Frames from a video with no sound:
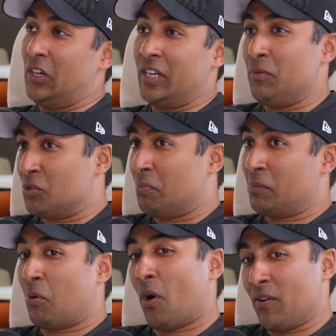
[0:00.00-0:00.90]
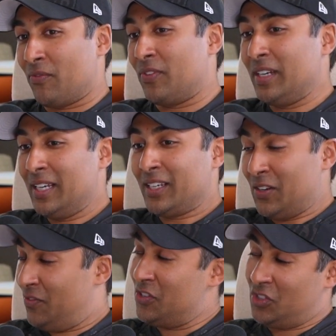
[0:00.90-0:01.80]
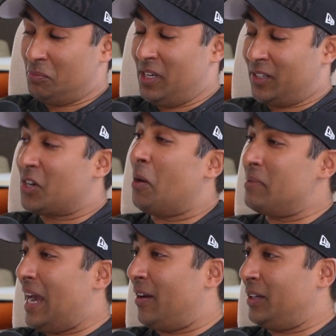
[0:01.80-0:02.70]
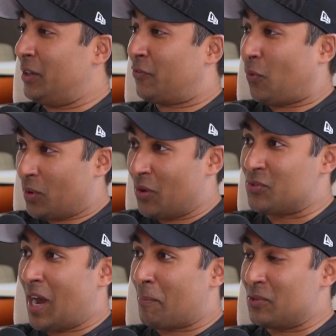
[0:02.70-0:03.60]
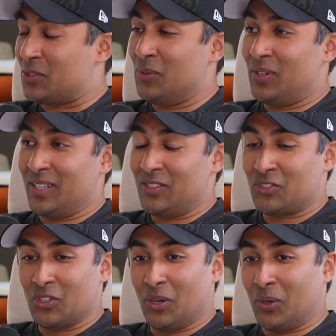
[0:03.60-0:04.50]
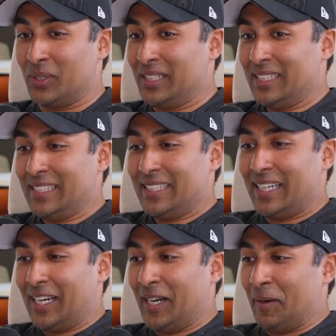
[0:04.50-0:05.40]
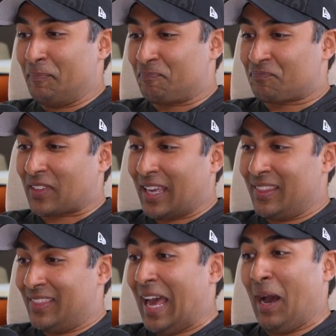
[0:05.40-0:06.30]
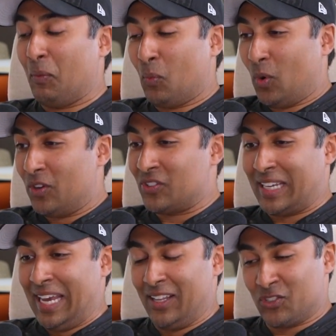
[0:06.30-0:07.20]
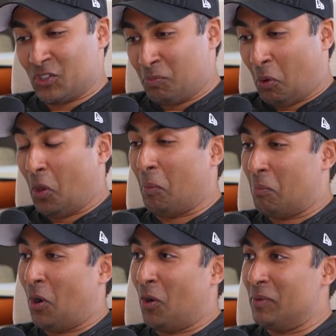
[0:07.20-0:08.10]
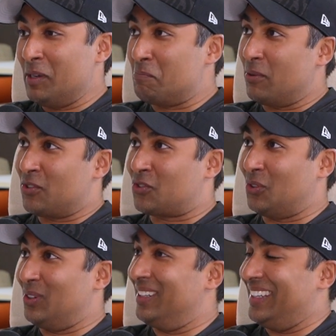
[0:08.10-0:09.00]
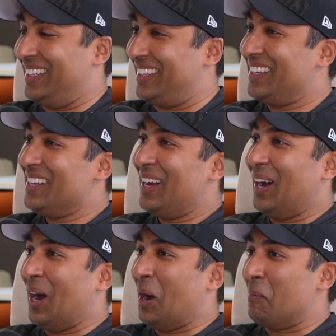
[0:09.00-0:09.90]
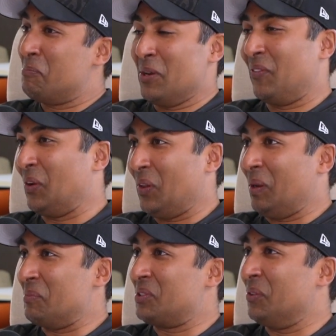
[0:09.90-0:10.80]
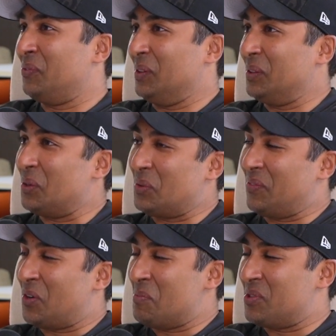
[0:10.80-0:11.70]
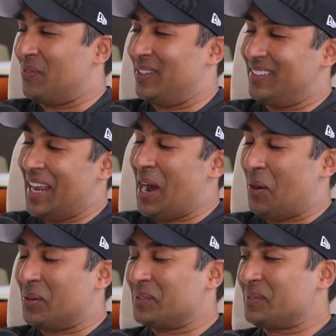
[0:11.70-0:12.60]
And he was a big part of convincing me to come down here for those opportunities. So that was, again, a small moment, but certainly pivotal, and I'm still feeling the reverbs of it now.